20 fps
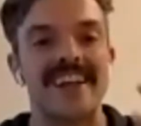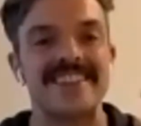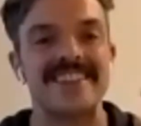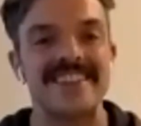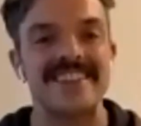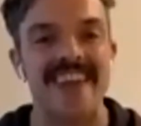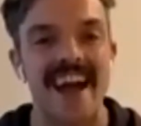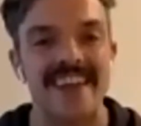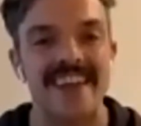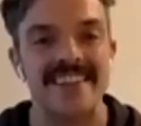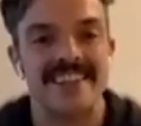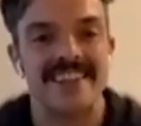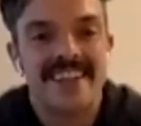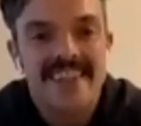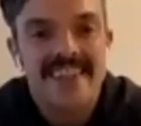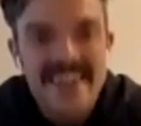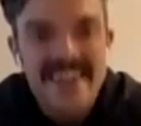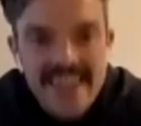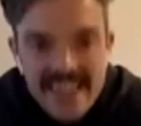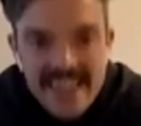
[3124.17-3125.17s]
Yes.
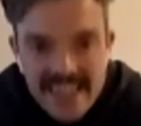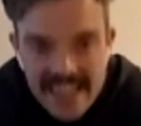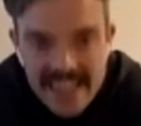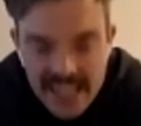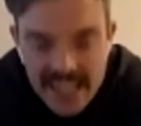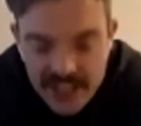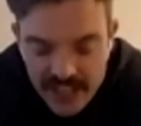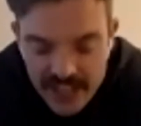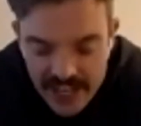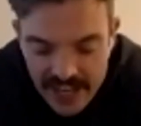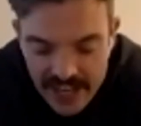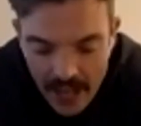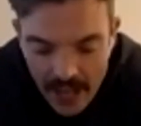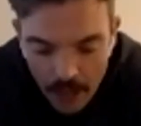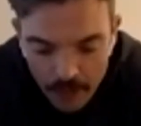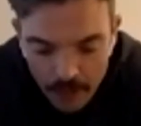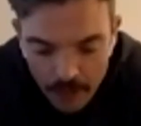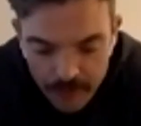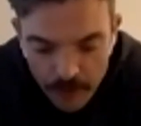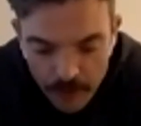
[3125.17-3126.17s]
Each
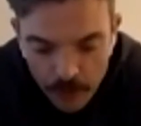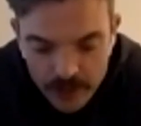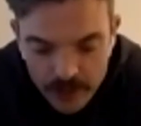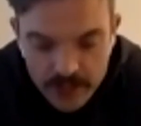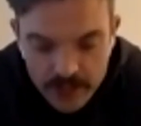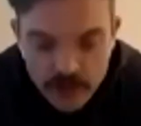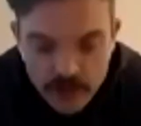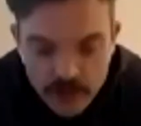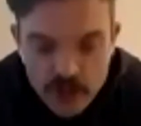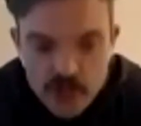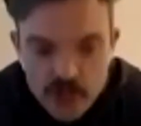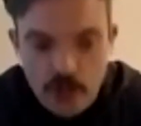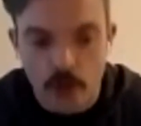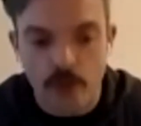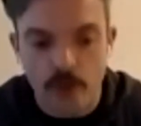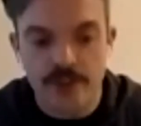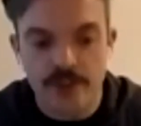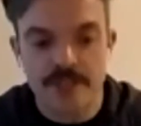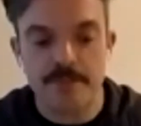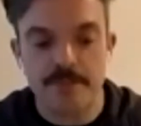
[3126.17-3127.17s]
inhale, focus on
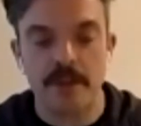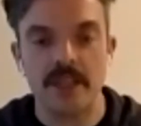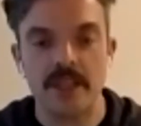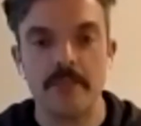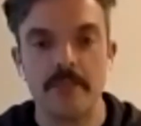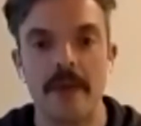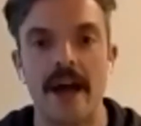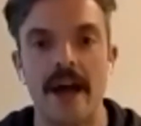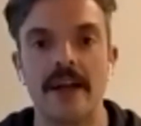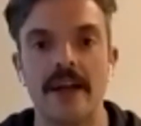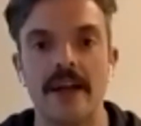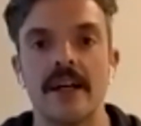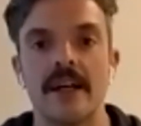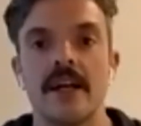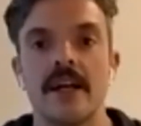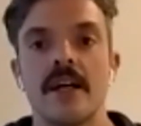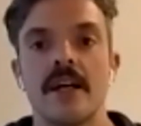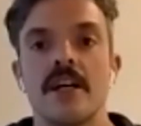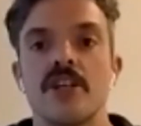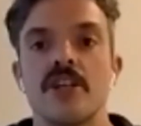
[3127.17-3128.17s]
shoulders pulling back,
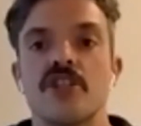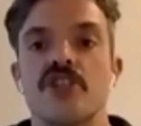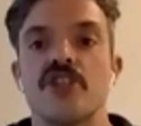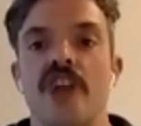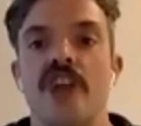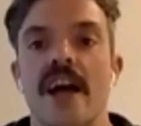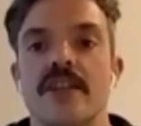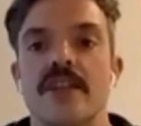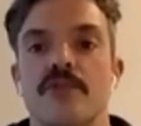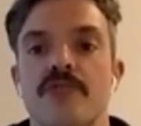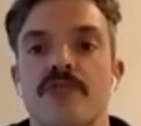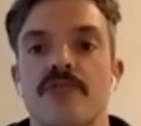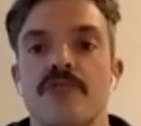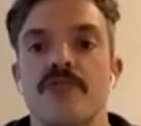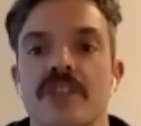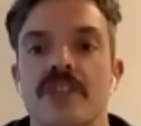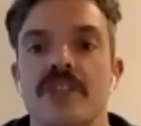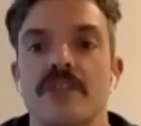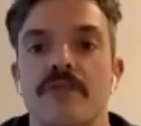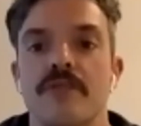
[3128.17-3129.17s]
chest
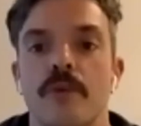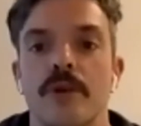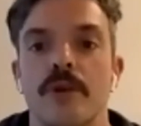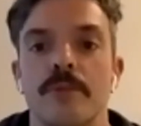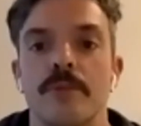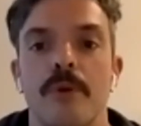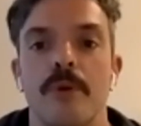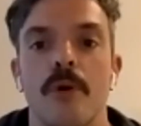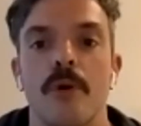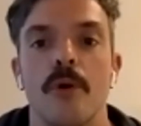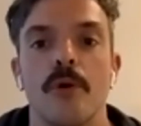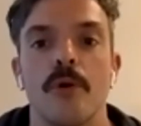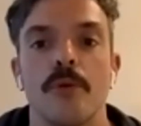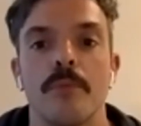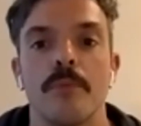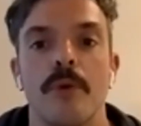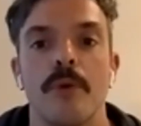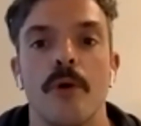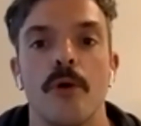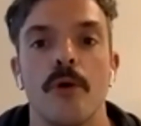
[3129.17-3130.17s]
reaching forward, pull,
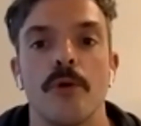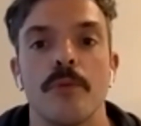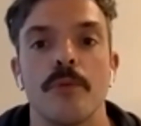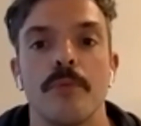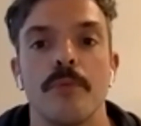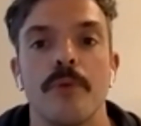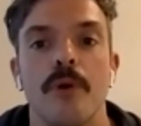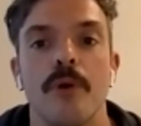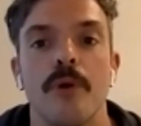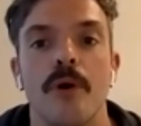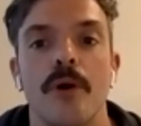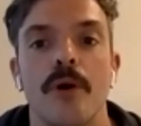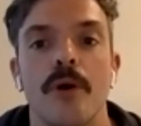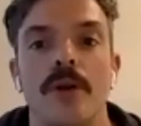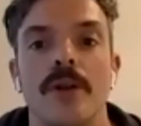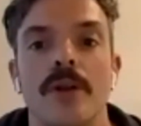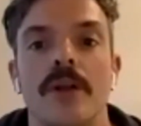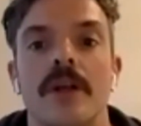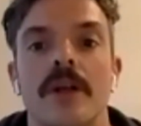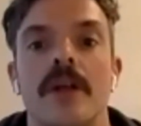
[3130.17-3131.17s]
pull,
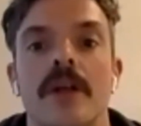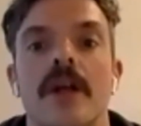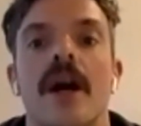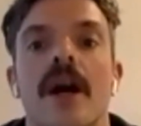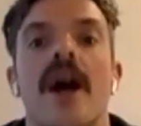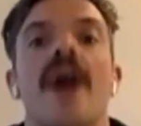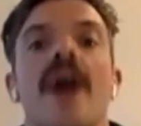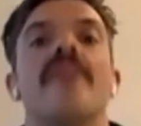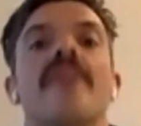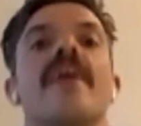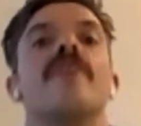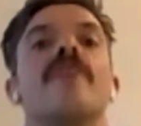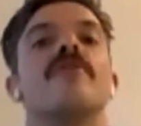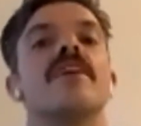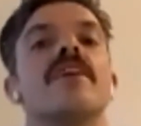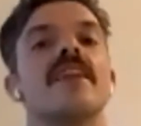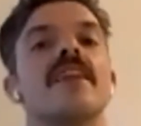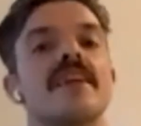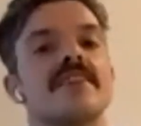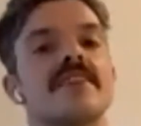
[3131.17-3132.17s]
pull, and then
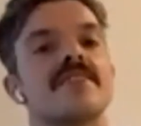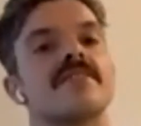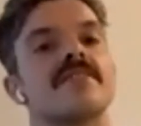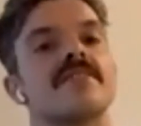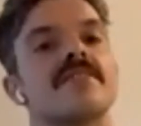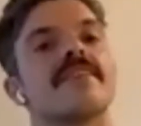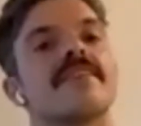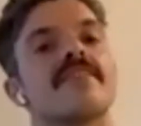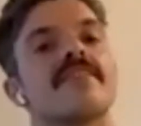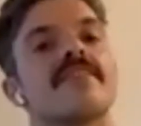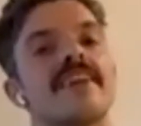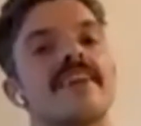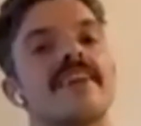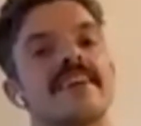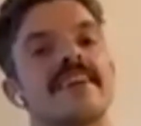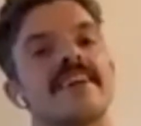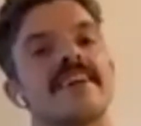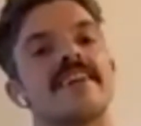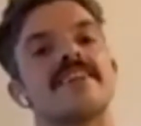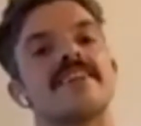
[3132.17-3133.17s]
release. Great.
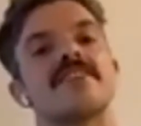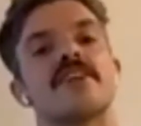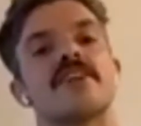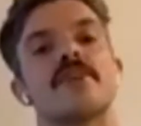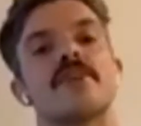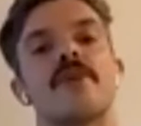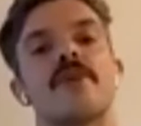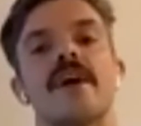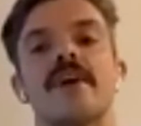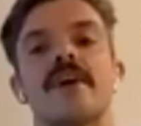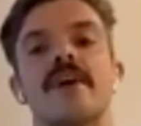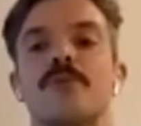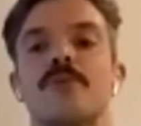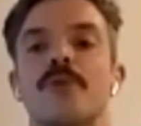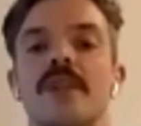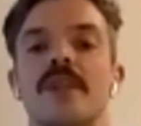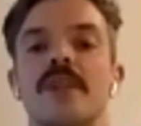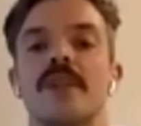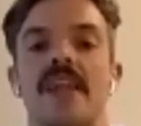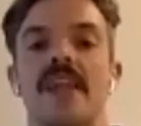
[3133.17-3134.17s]
Turn around,
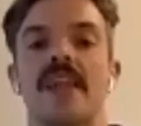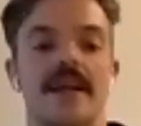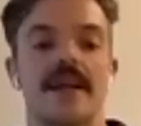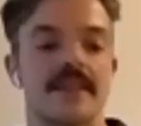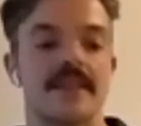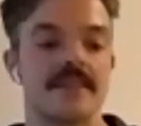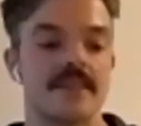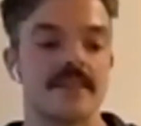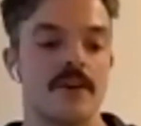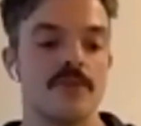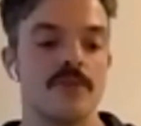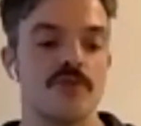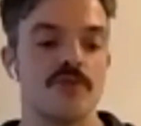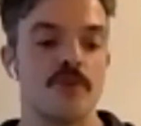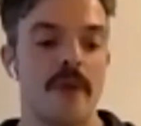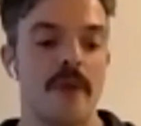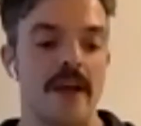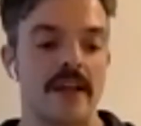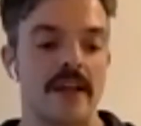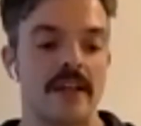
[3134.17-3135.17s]
relax, onto your
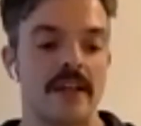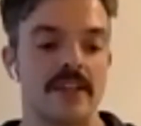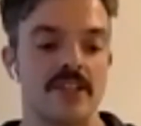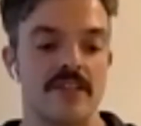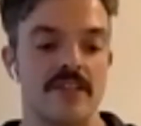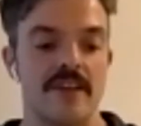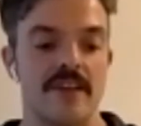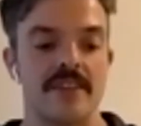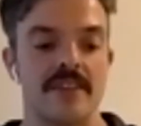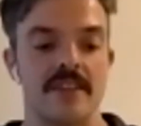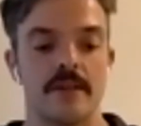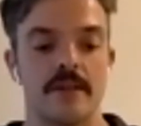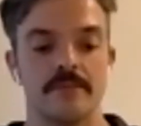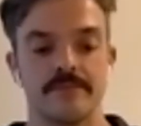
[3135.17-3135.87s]
back, Shavasana.